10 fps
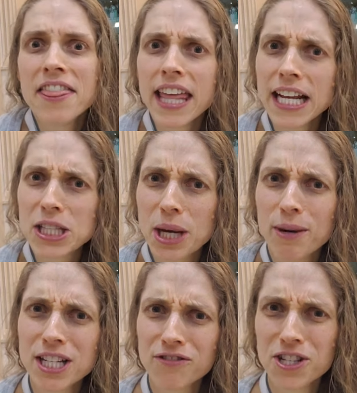Thanks so
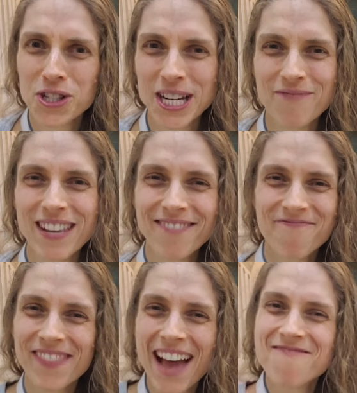much for joining me.
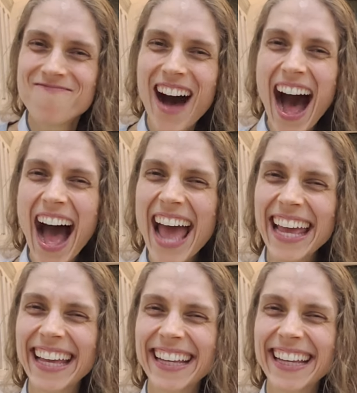Bye.